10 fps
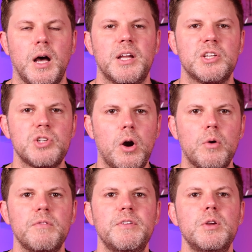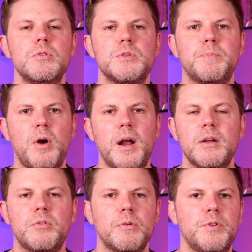Guitar reviews,
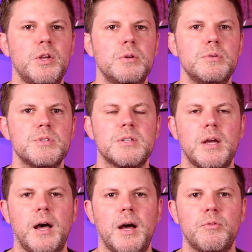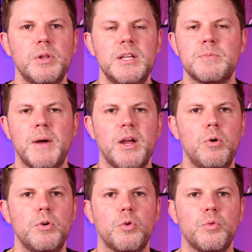product reviews, release my
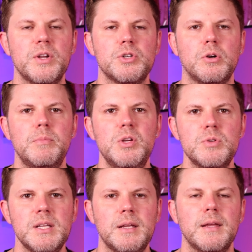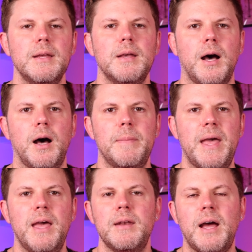own original music,
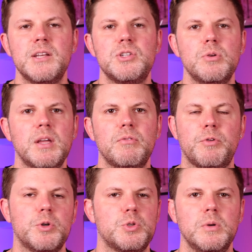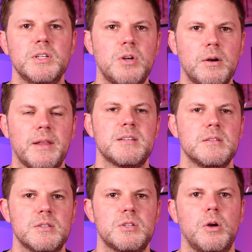and I do give virtual guitar
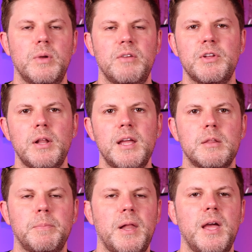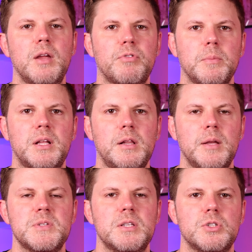lessons. So if you like the playing from the
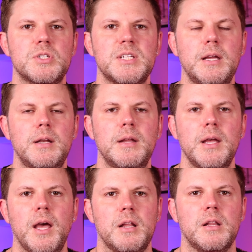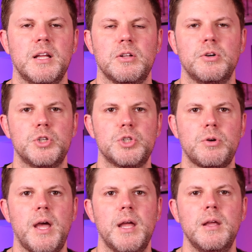clips that you're seeing, and you like to learn to
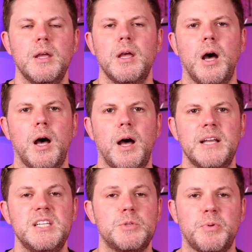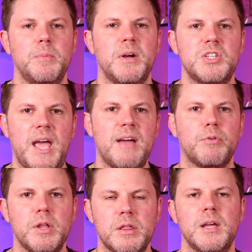shred, I teach pretty much
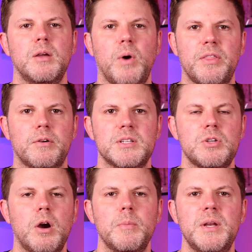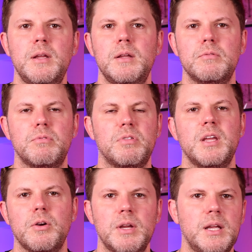everything, whether it's harmony,
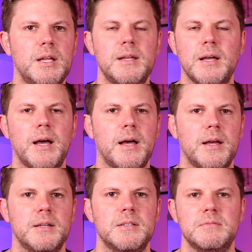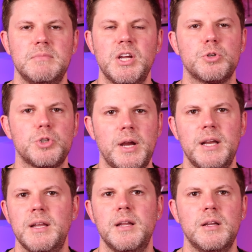theory, ear
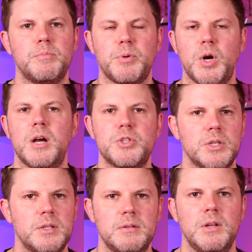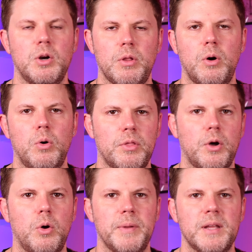training, production, you know, the
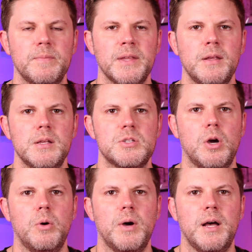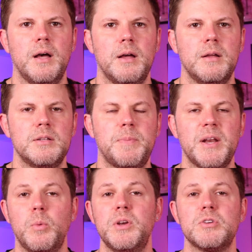whole bit. So
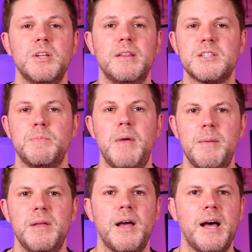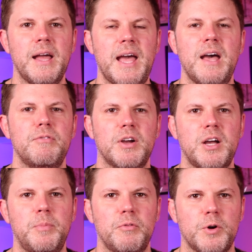depending on when you're seeing this, maybe I have a
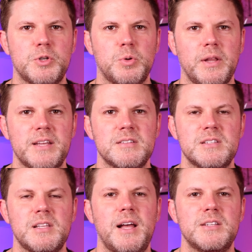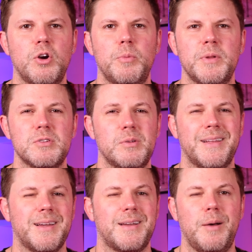couple virtual lesson slots open. There's only
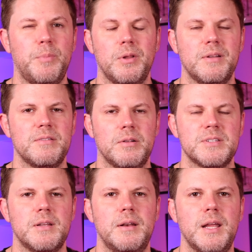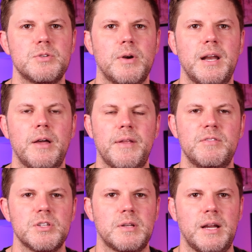like a couple on Sundays right now that
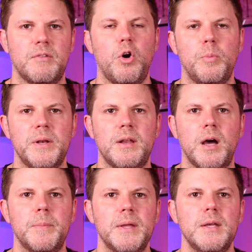I've just kind of opened up.